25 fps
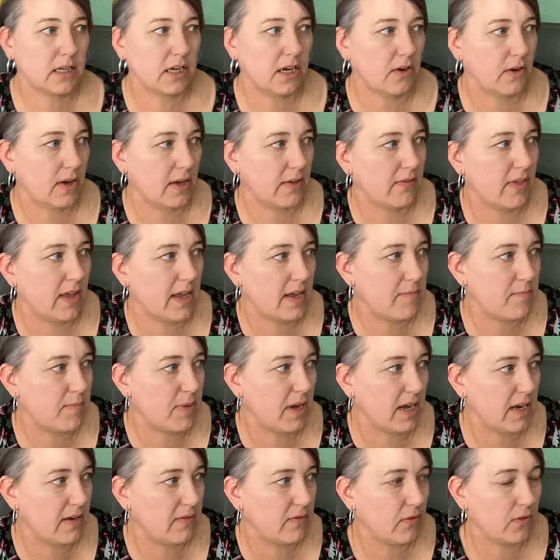had they
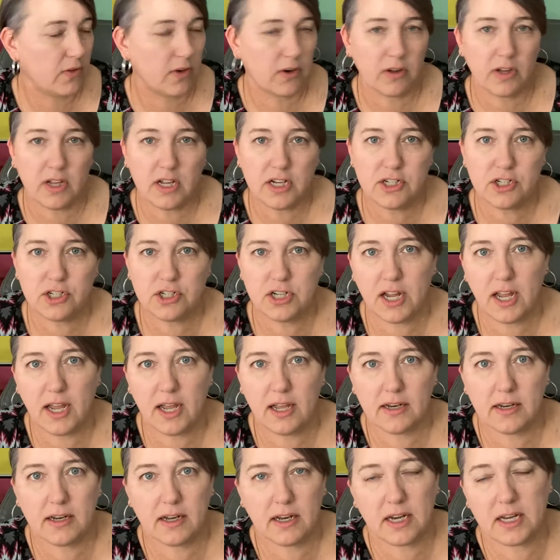paid for their lunch
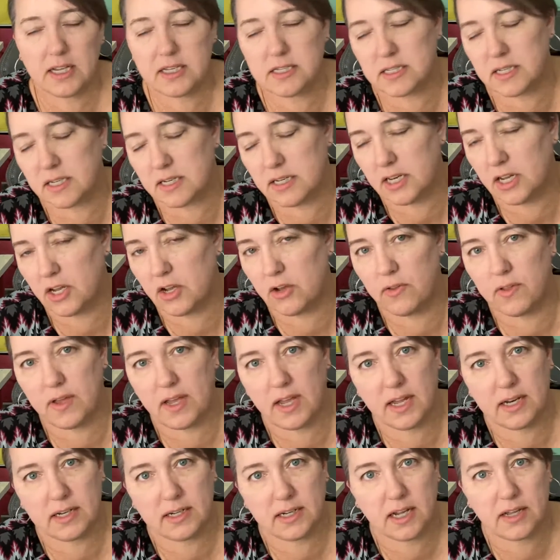yet? And he said, no, they
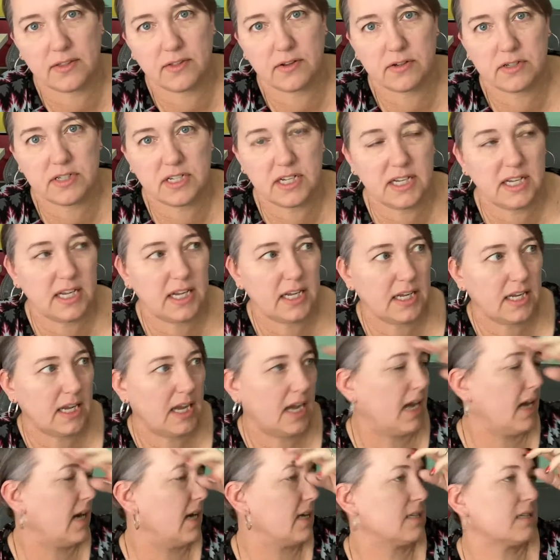hadn't got their ticket
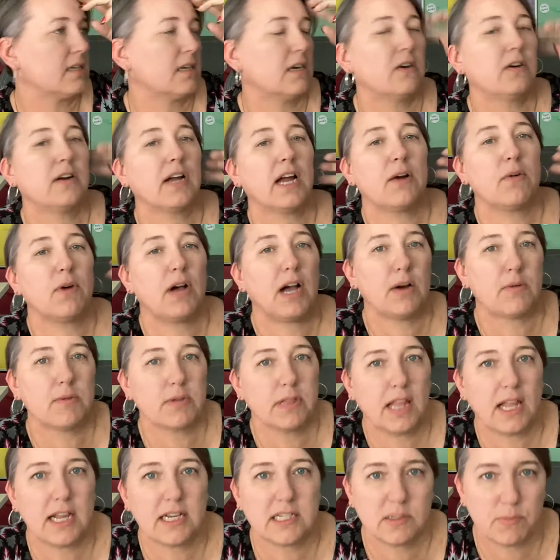yet. I said, okay, well, I
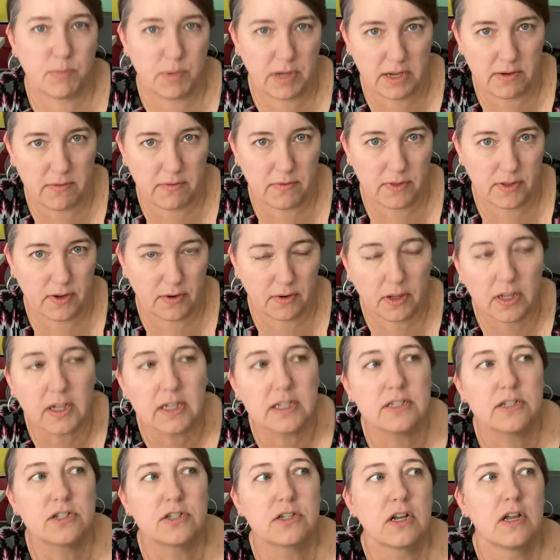would like to pay for their
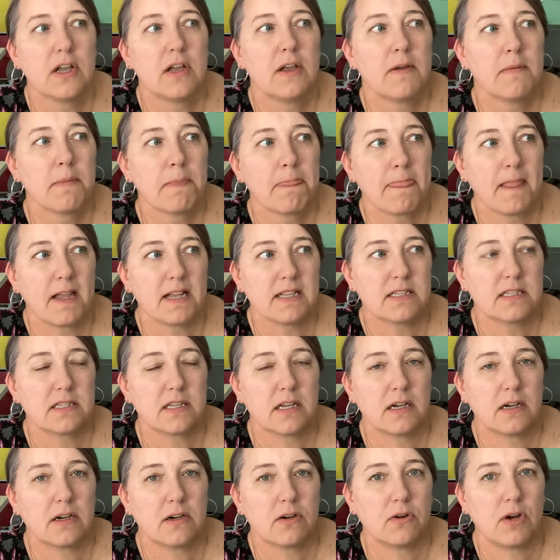lunch. And
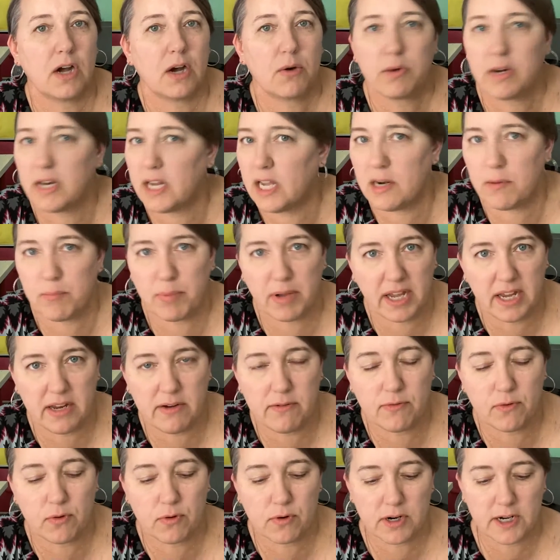so I went ahead and
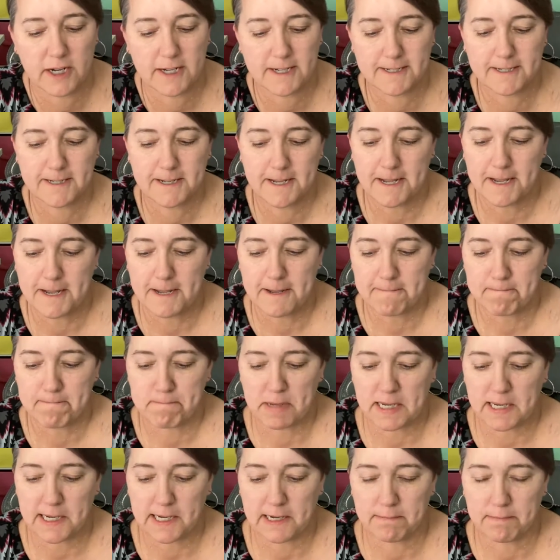paid for it.
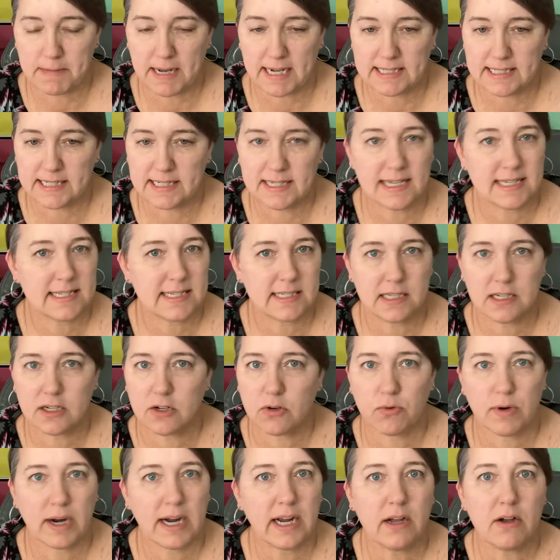I did not stick
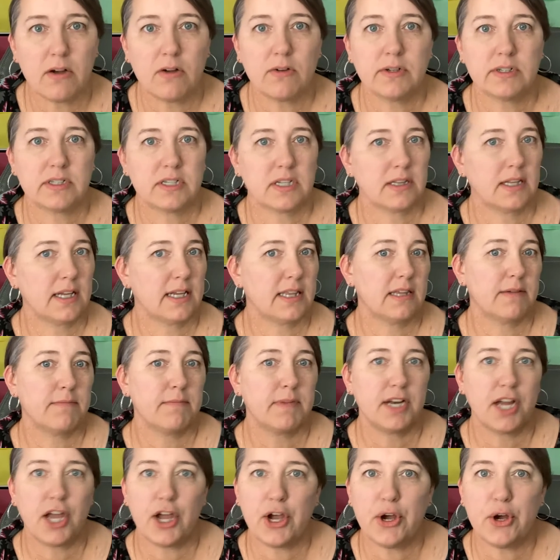around to let
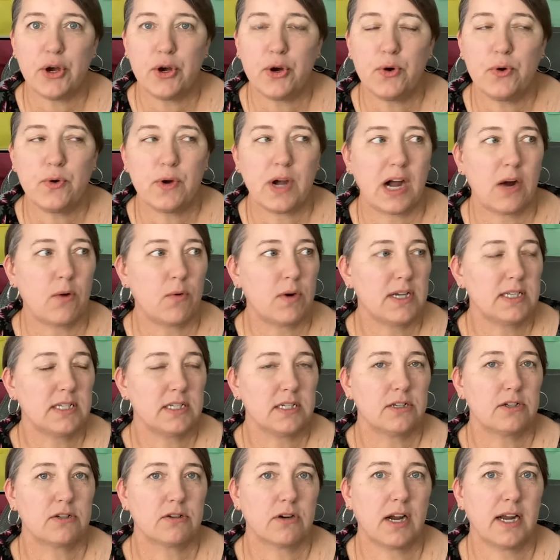them know. I
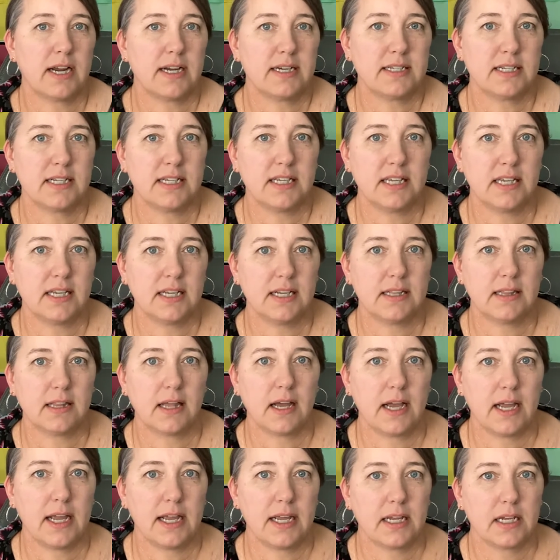wasn't trying to get
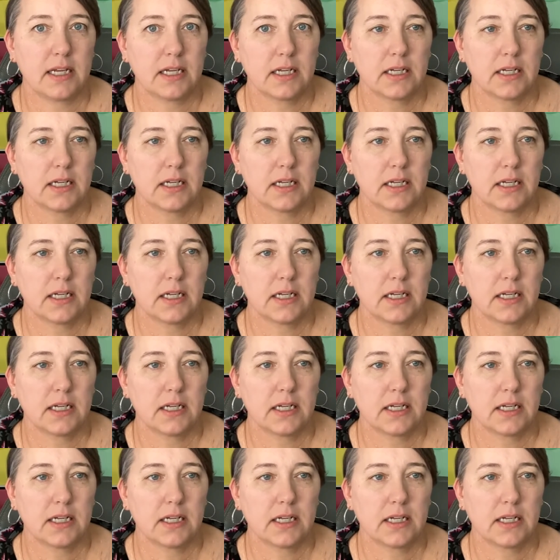I